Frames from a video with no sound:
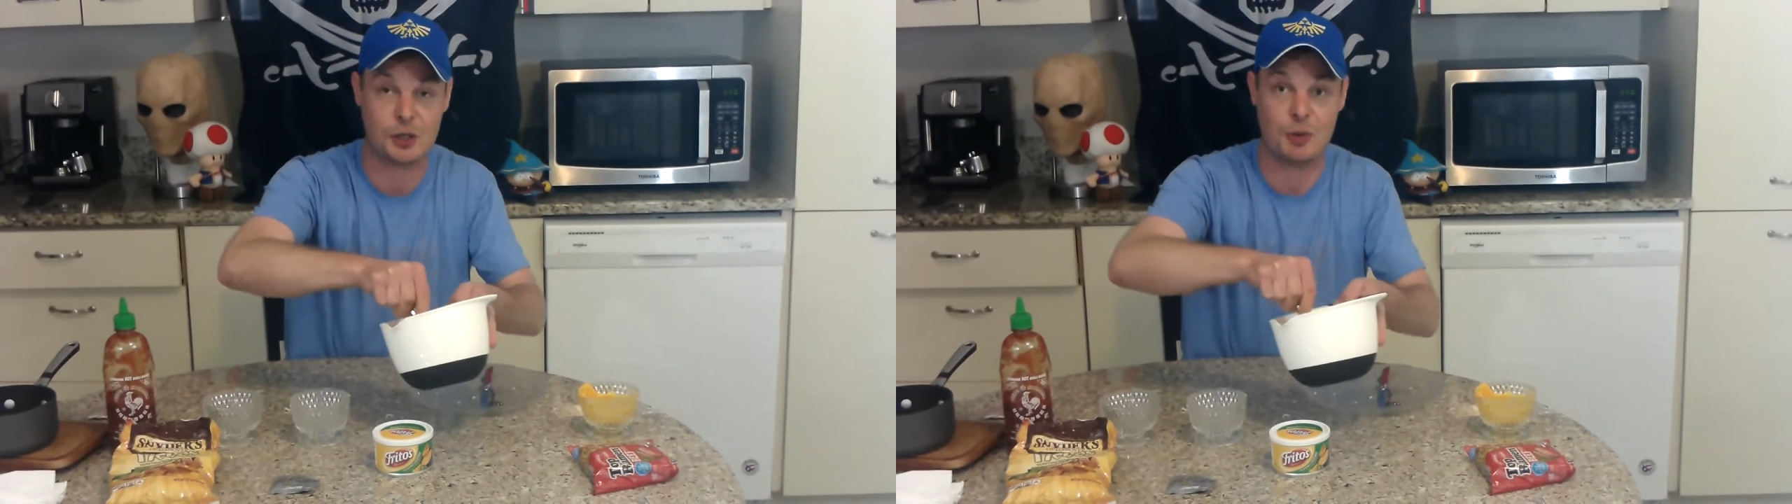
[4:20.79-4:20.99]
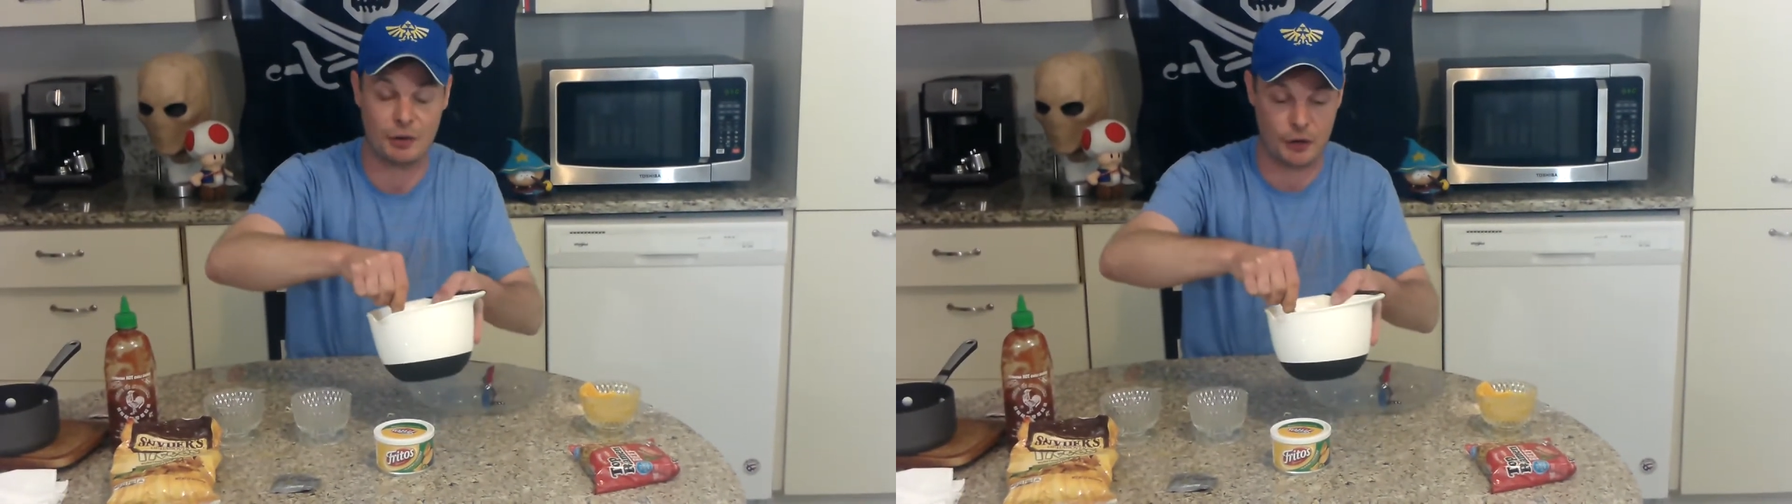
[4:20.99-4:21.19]

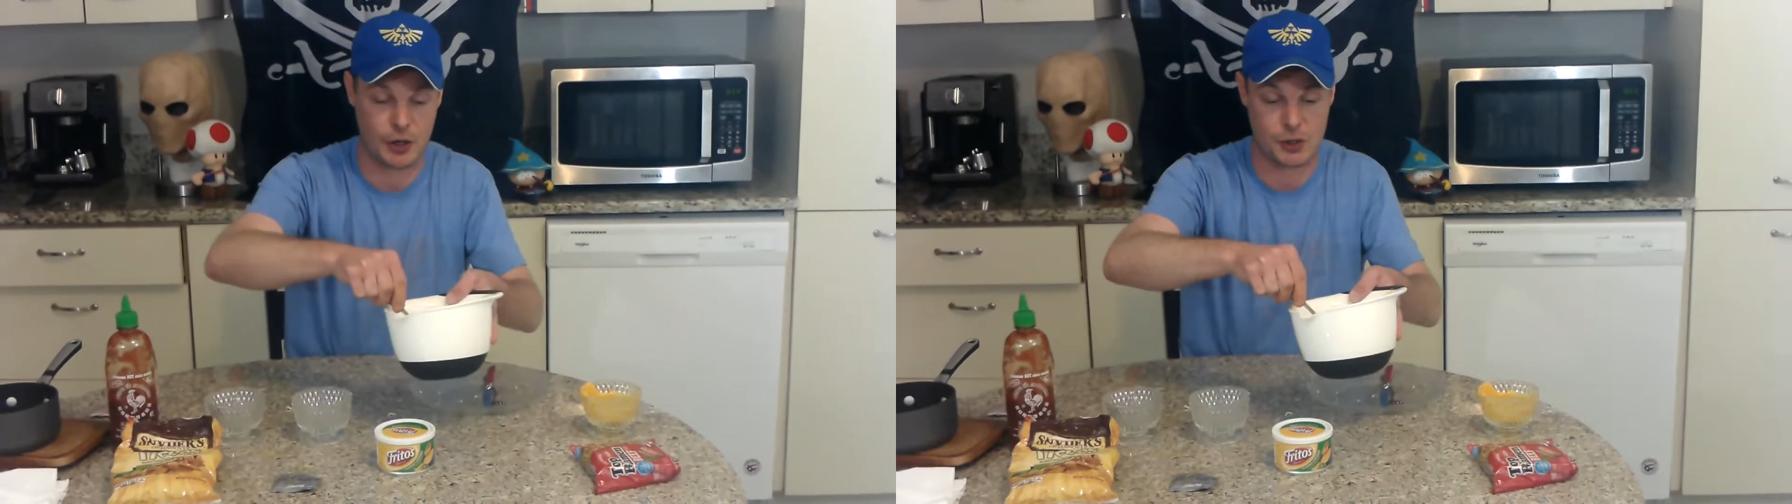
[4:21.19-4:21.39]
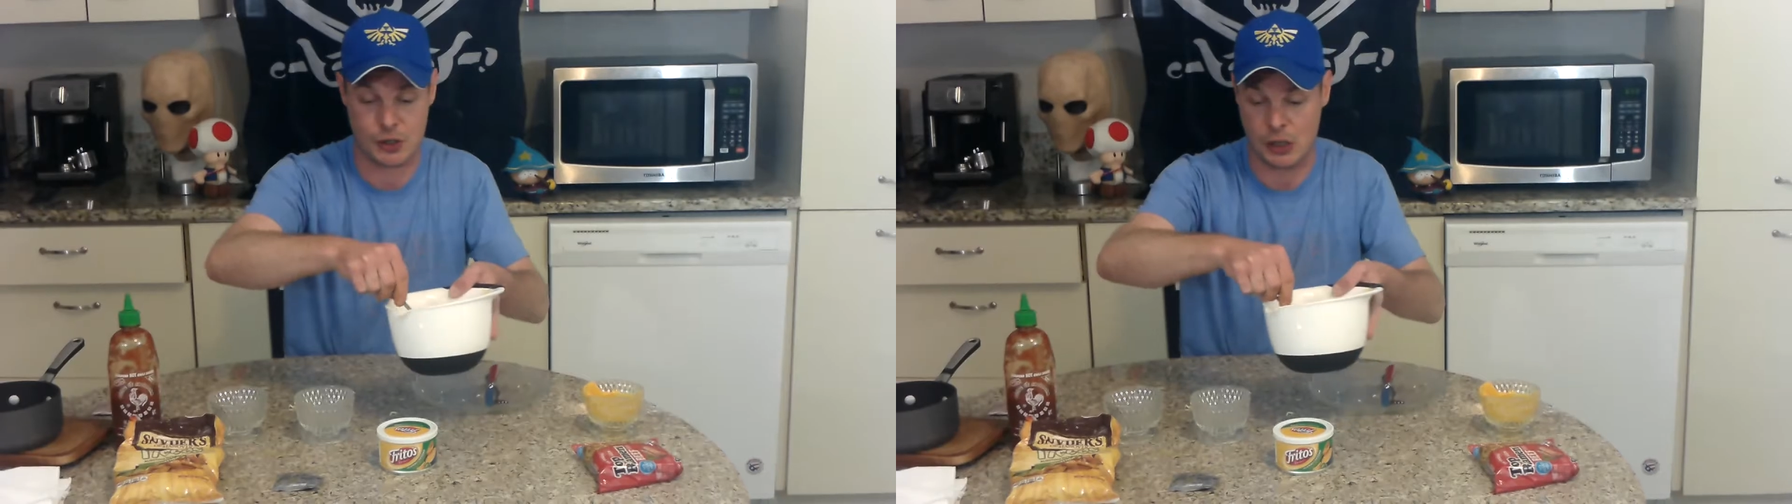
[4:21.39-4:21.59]
There's
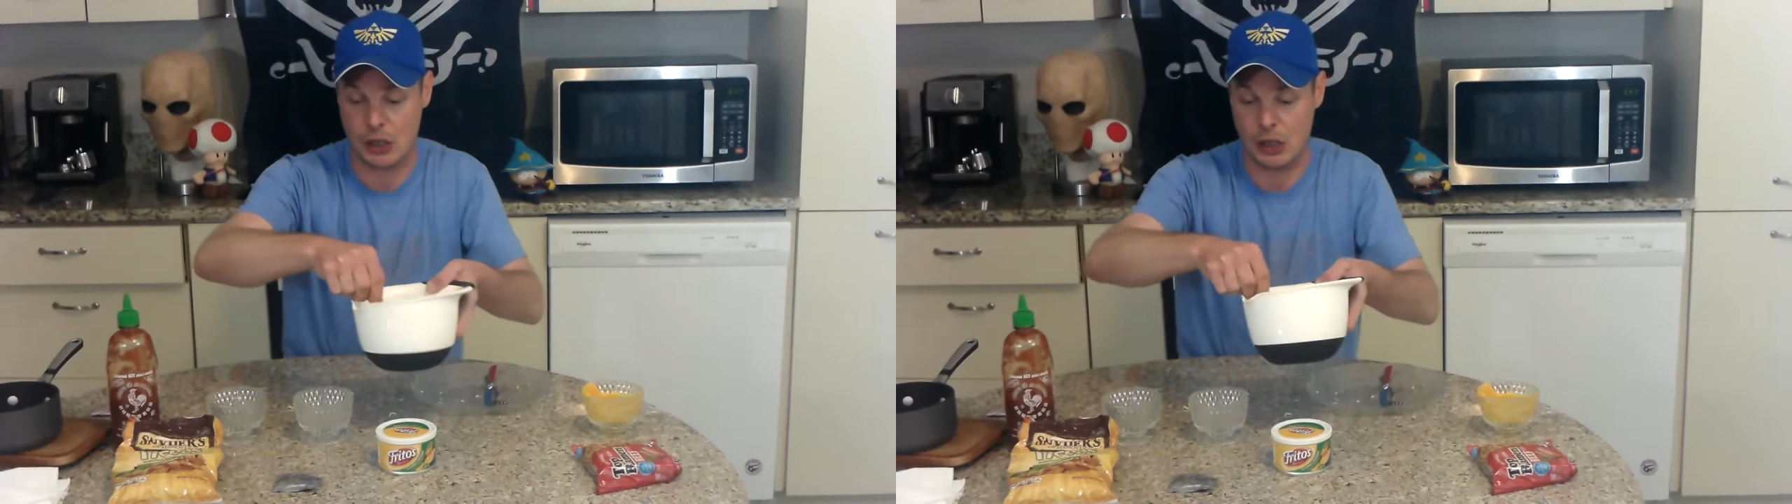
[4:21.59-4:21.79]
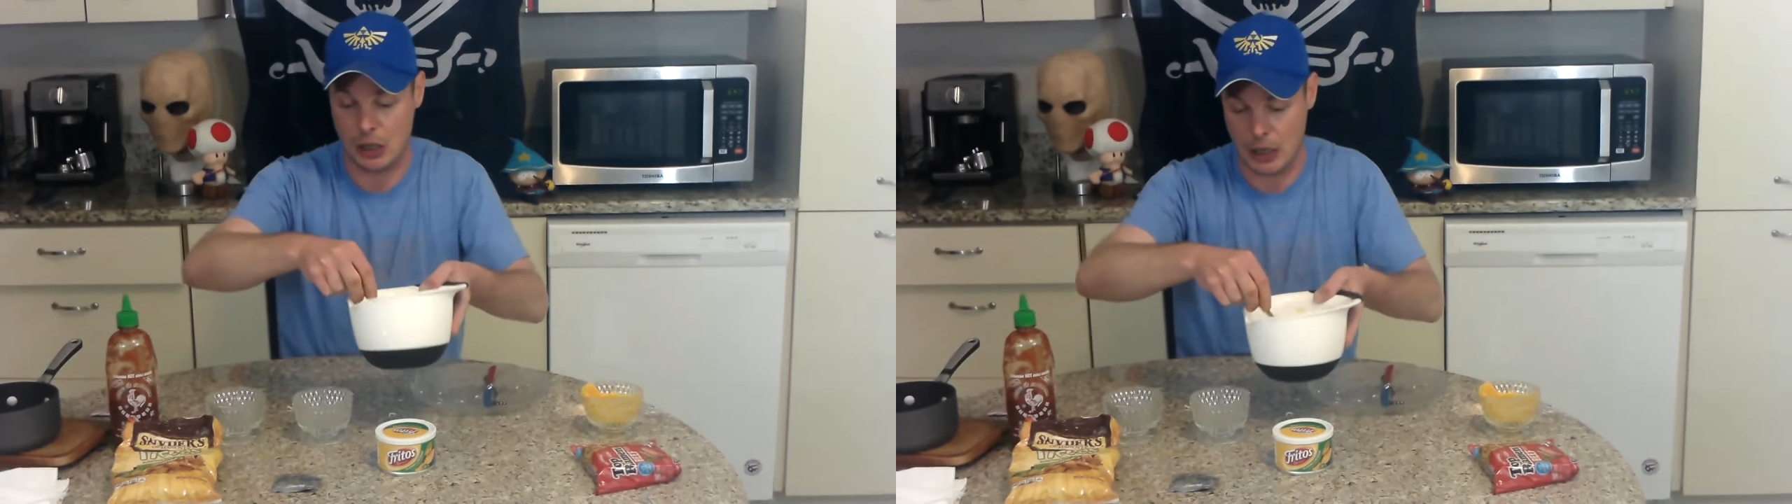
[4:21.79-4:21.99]
motherfuckers
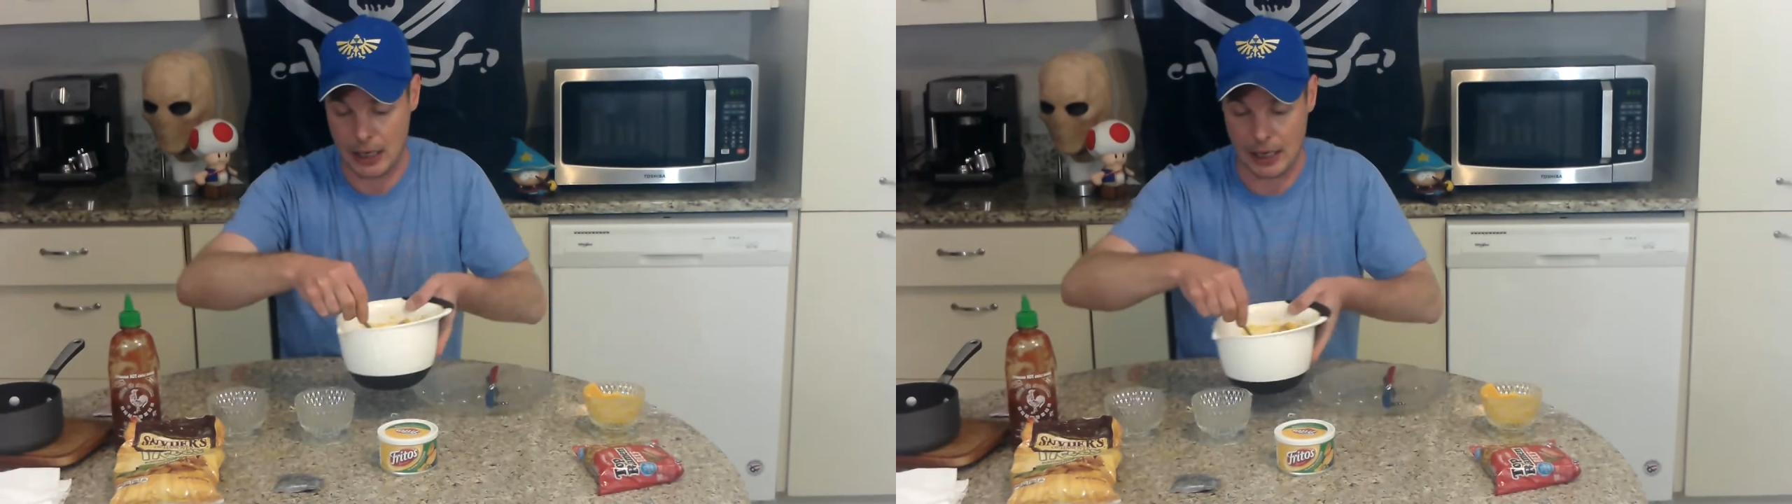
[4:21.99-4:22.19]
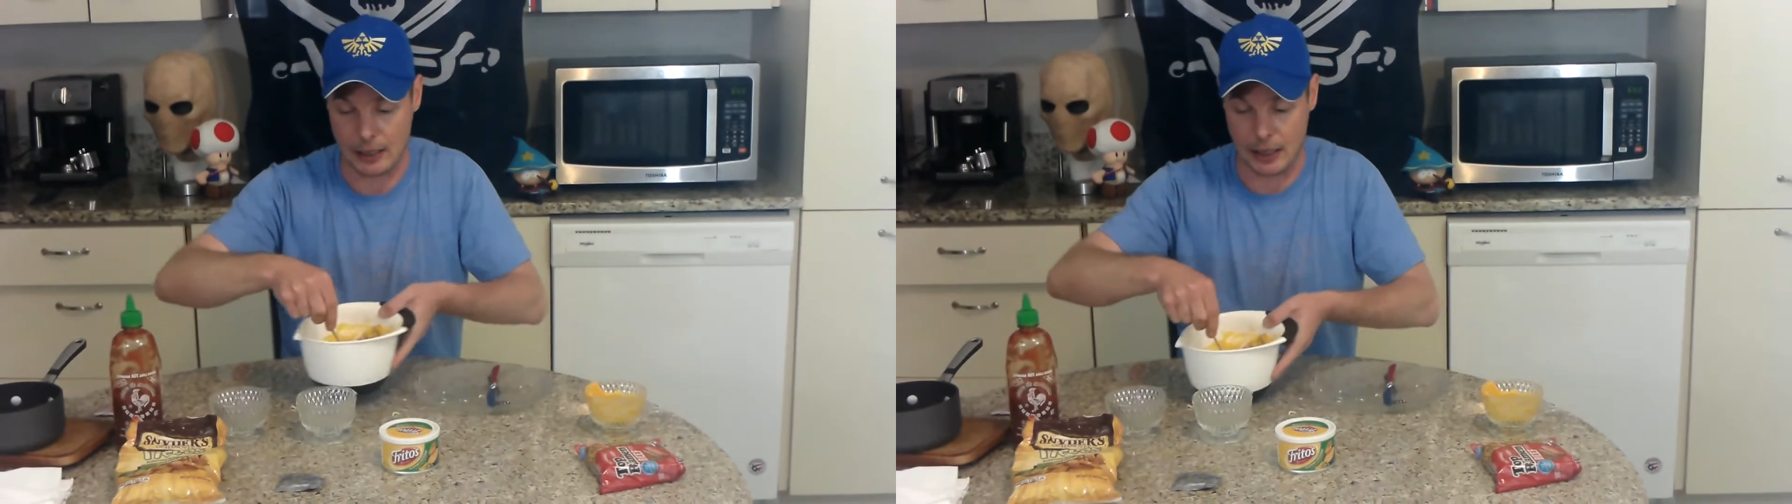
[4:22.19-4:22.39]
in